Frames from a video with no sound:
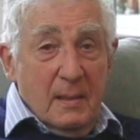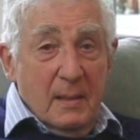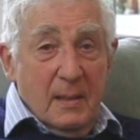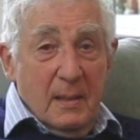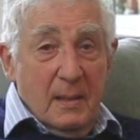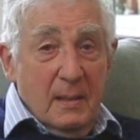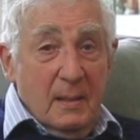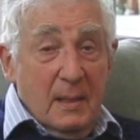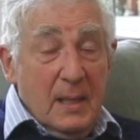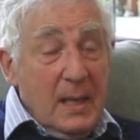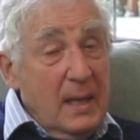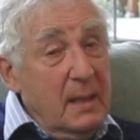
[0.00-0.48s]

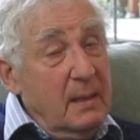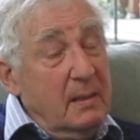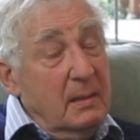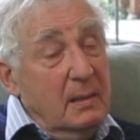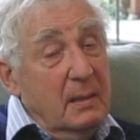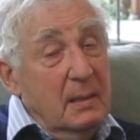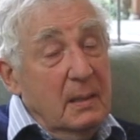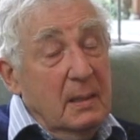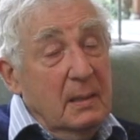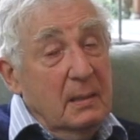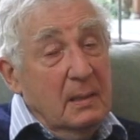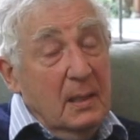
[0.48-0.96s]
And that
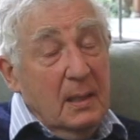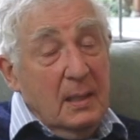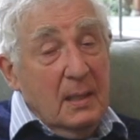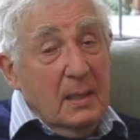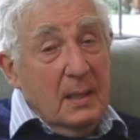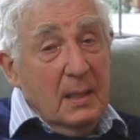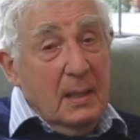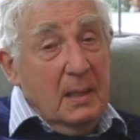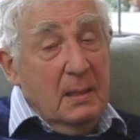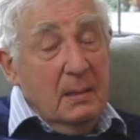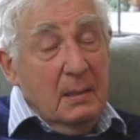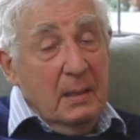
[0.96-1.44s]
in a,
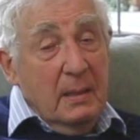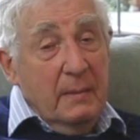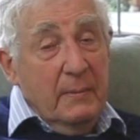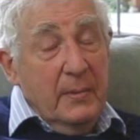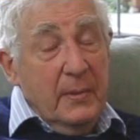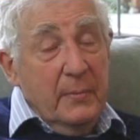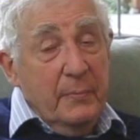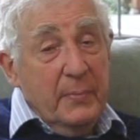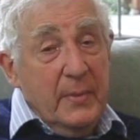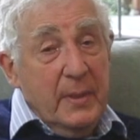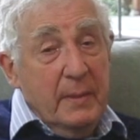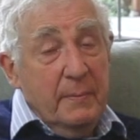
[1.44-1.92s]
in,
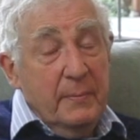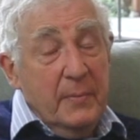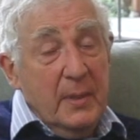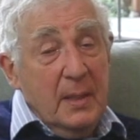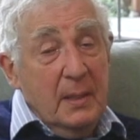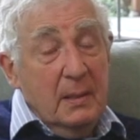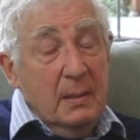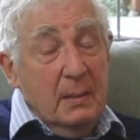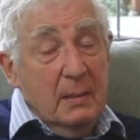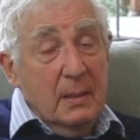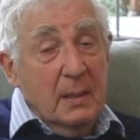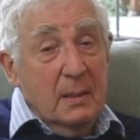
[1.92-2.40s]
in,
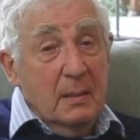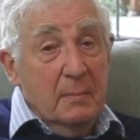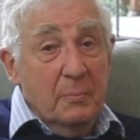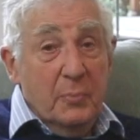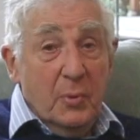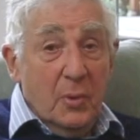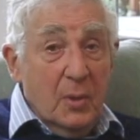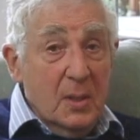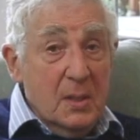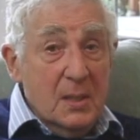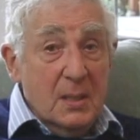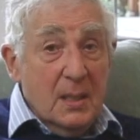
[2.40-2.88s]
in, in a
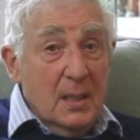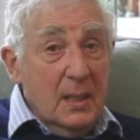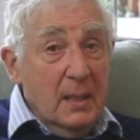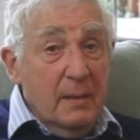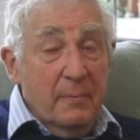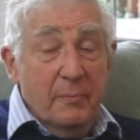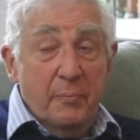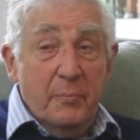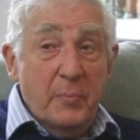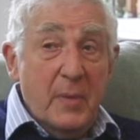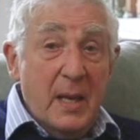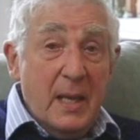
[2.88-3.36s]
boys'
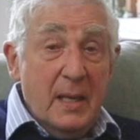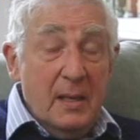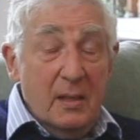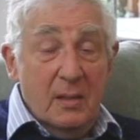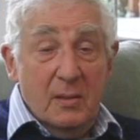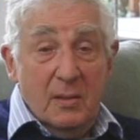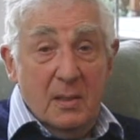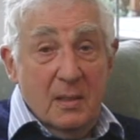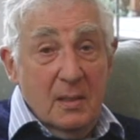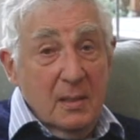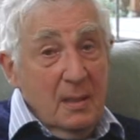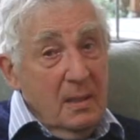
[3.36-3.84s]
club
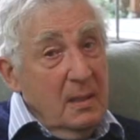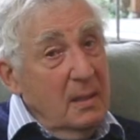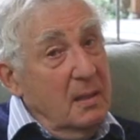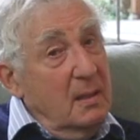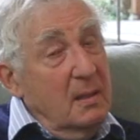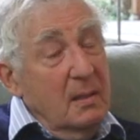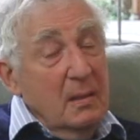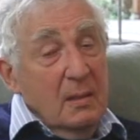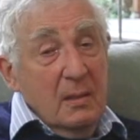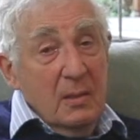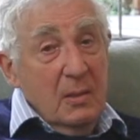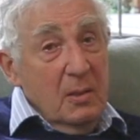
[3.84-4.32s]
meant
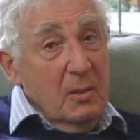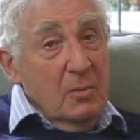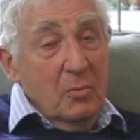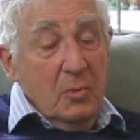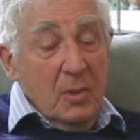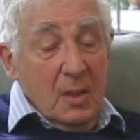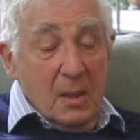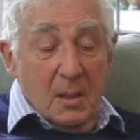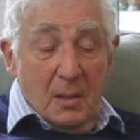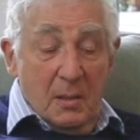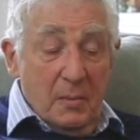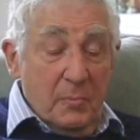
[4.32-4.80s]
you
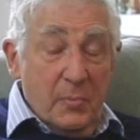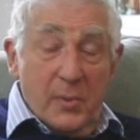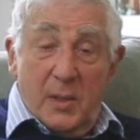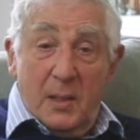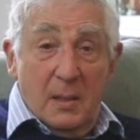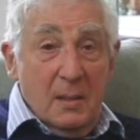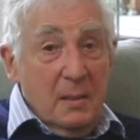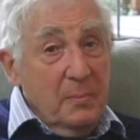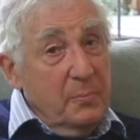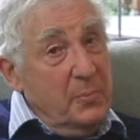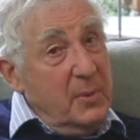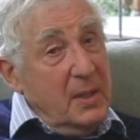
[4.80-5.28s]
were going to
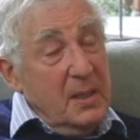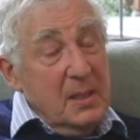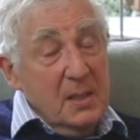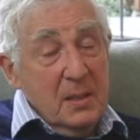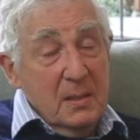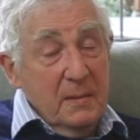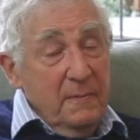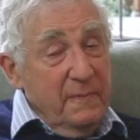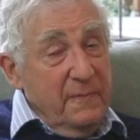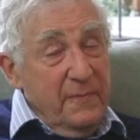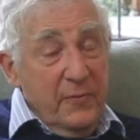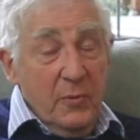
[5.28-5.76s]
be the
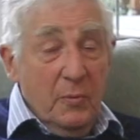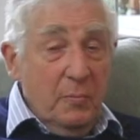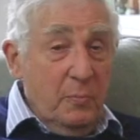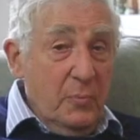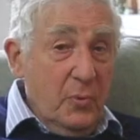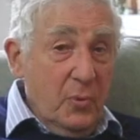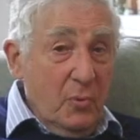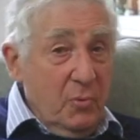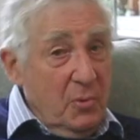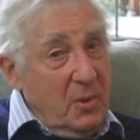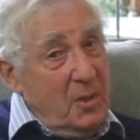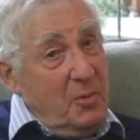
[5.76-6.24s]
best at
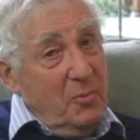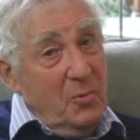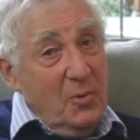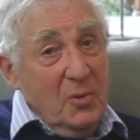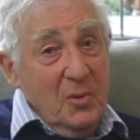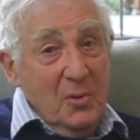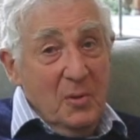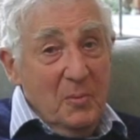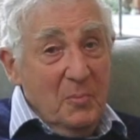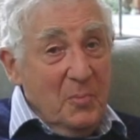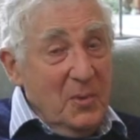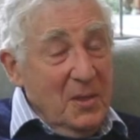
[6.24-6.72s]
football, and you were
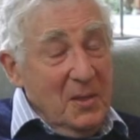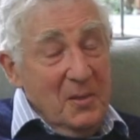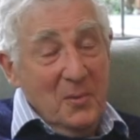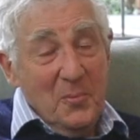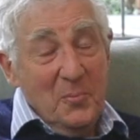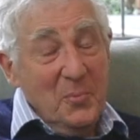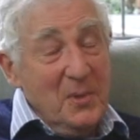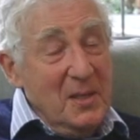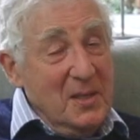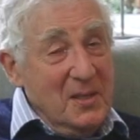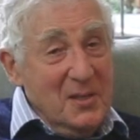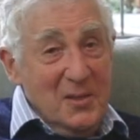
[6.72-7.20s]
going to be the
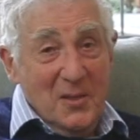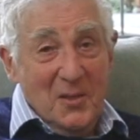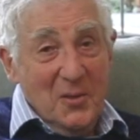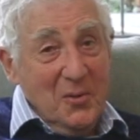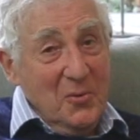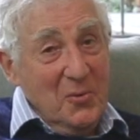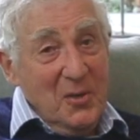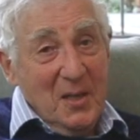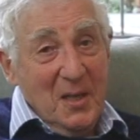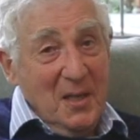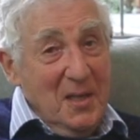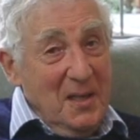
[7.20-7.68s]
best at
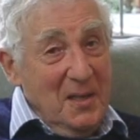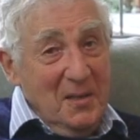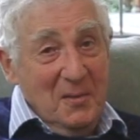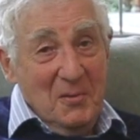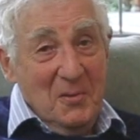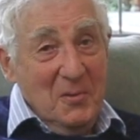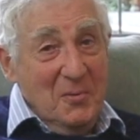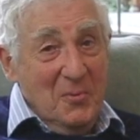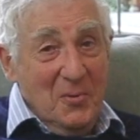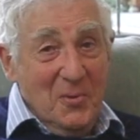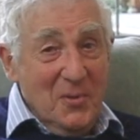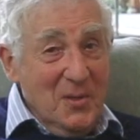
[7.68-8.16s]
cricket,
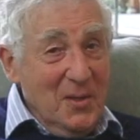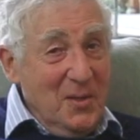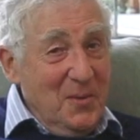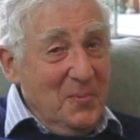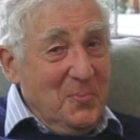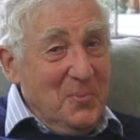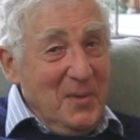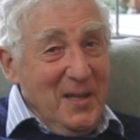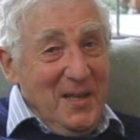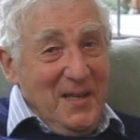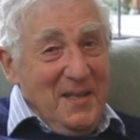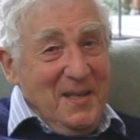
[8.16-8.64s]
and you were going
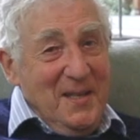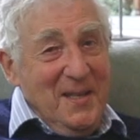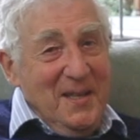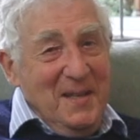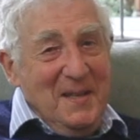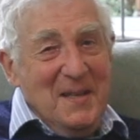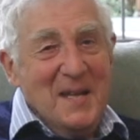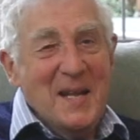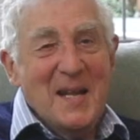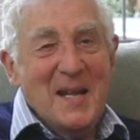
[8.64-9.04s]
to be the,